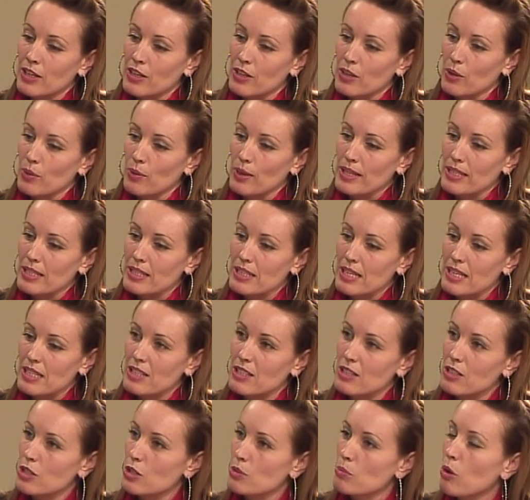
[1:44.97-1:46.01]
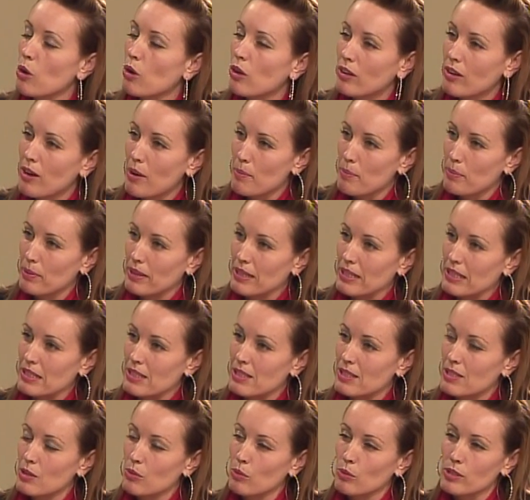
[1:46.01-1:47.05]
it's the smaller companies,
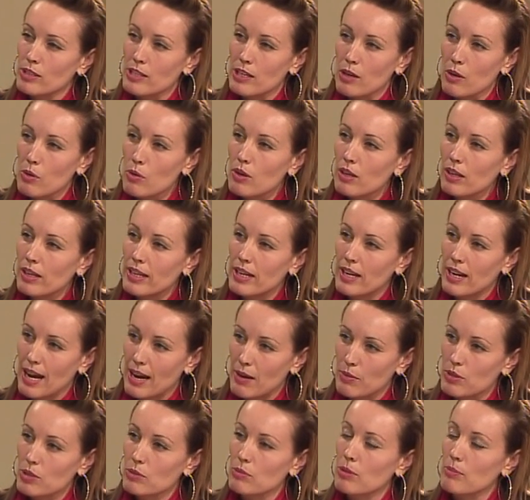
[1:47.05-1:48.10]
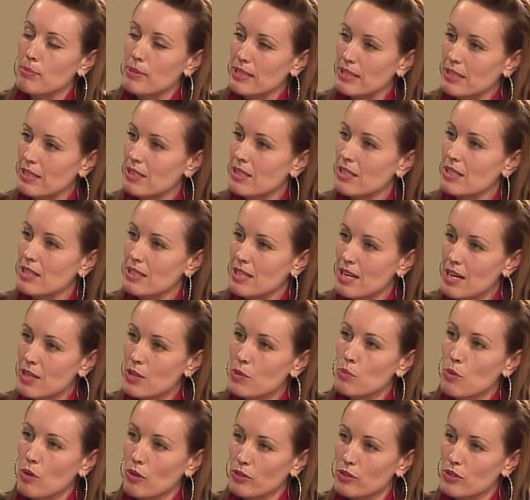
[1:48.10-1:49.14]
it's those locally accountable businesses. They're
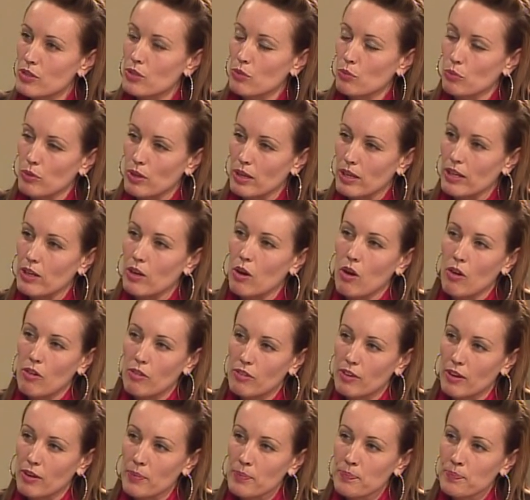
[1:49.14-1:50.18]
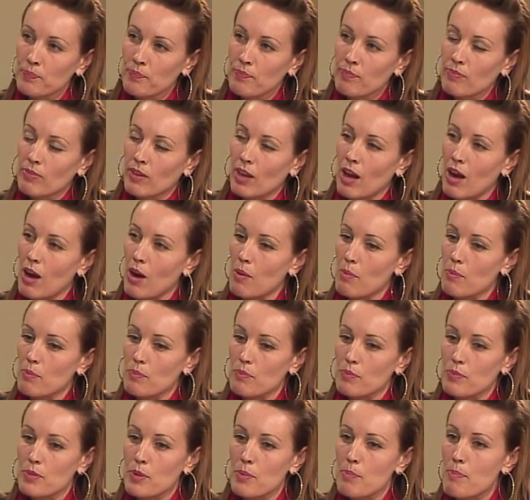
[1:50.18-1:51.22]
the ones that really offer
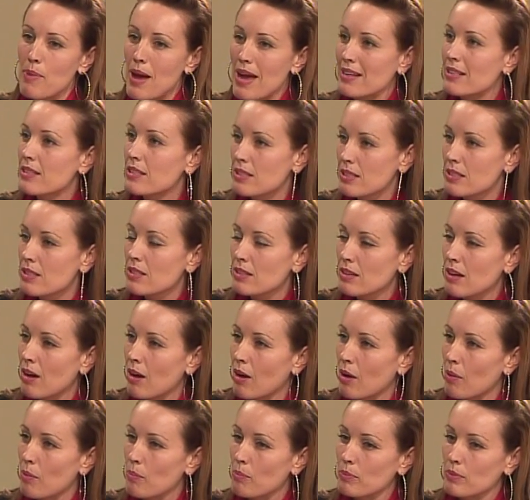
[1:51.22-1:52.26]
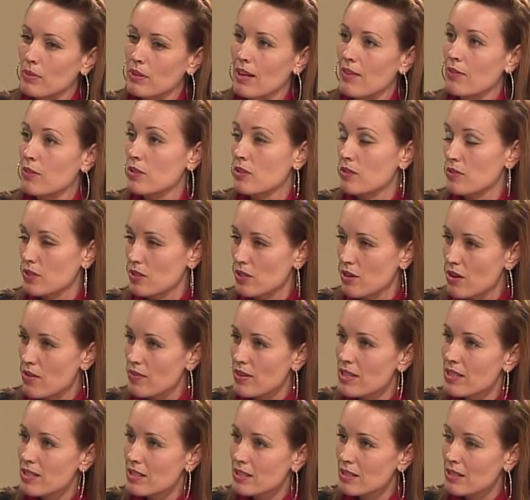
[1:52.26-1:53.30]
the best levels of
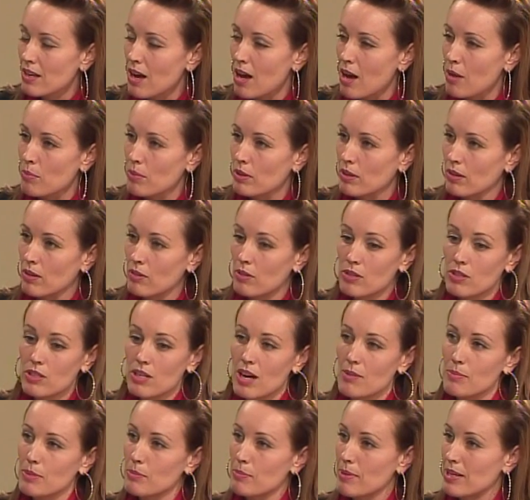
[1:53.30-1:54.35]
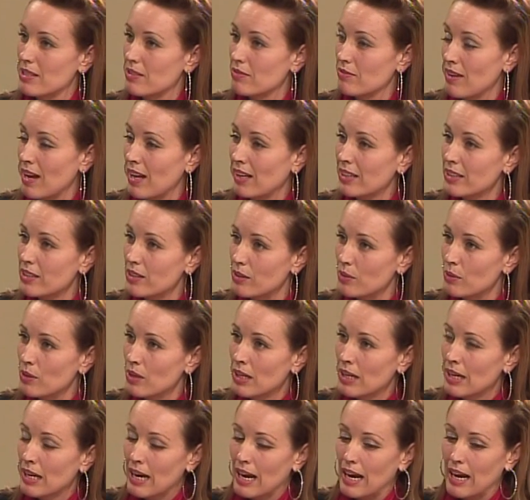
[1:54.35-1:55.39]
service, a lot of the time the best value,
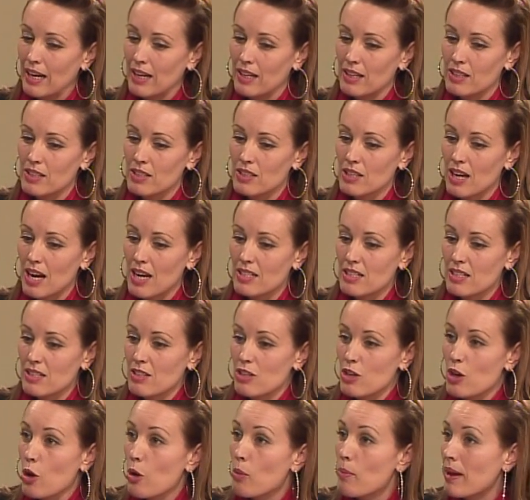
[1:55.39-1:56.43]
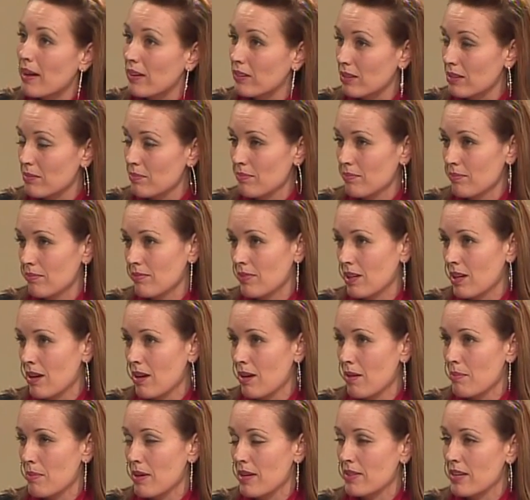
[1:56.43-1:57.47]
and I didn't know about them.
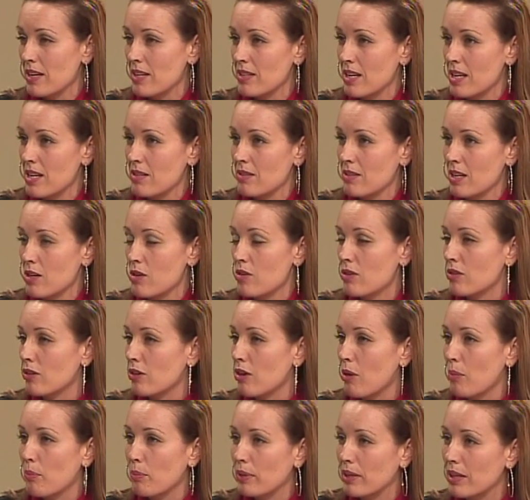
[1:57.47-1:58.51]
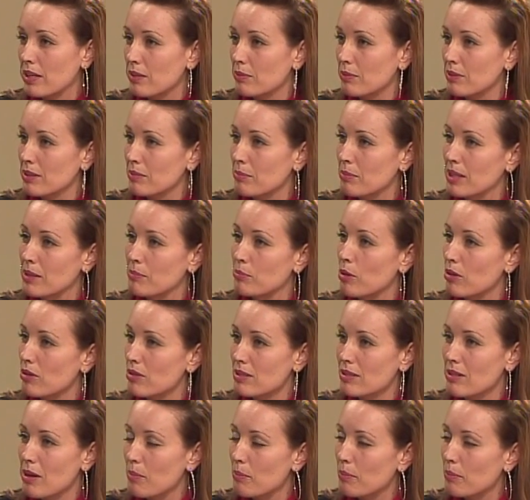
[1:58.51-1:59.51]
They couldn't compete with the big box